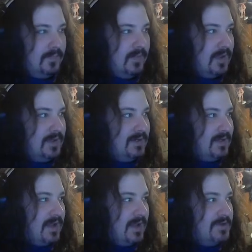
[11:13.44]
I need to
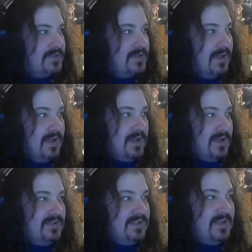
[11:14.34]
get allergy.
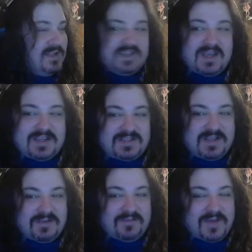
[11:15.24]

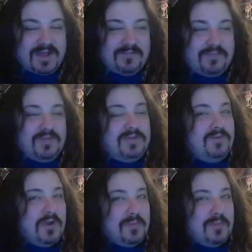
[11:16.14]
DSX75, thank you very